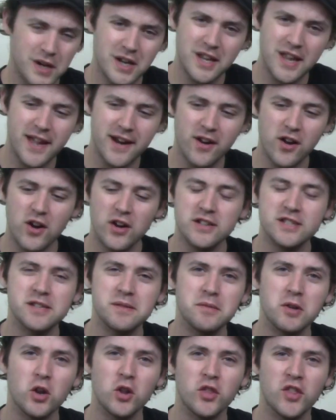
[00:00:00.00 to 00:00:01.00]
but a lot of
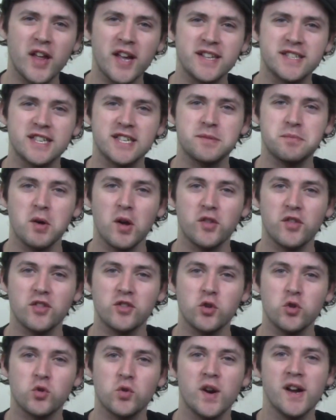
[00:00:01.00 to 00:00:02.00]
awesome little things this month
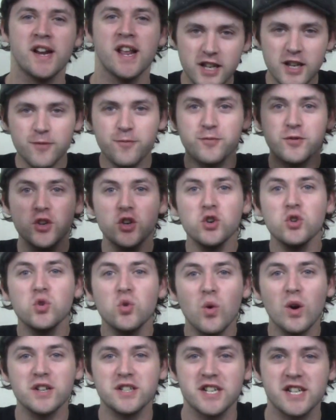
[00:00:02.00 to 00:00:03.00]
in Loot Crate. If you
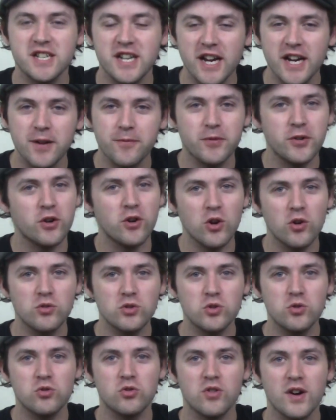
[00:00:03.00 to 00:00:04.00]
want to sign up for your
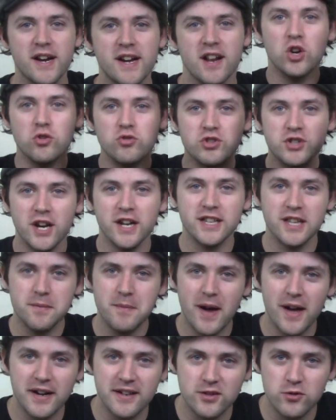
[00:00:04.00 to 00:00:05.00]
own Loot Crate, go check
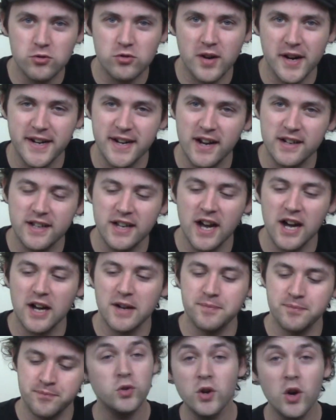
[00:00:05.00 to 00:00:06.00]
them out at
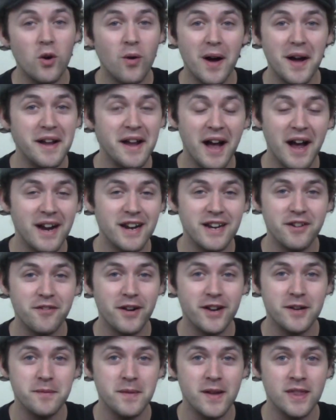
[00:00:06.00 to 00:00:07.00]
lootcrate.com. You know I highly
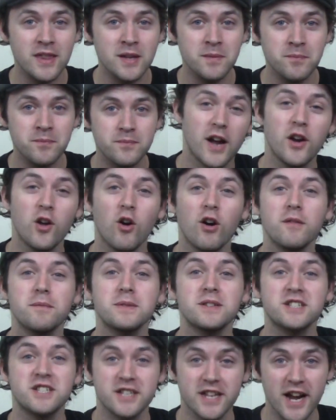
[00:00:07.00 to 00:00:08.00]
recommend them. I know I've
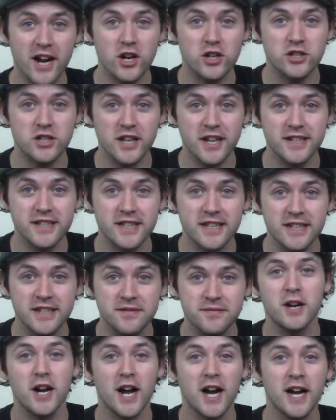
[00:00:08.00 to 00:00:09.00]
been scarce
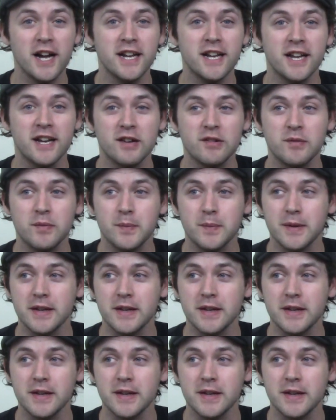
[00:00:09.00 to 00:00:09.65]
lately, but I have